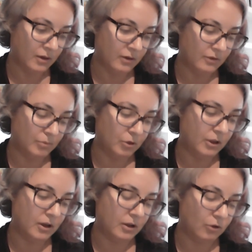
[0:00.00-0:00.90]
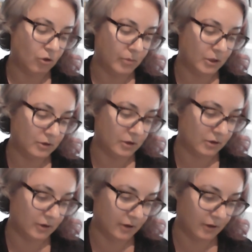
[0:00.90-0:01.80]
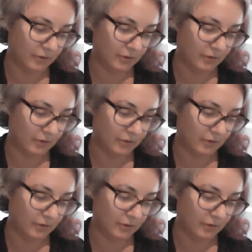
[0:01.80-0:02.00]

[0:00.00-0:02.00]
His political commentary has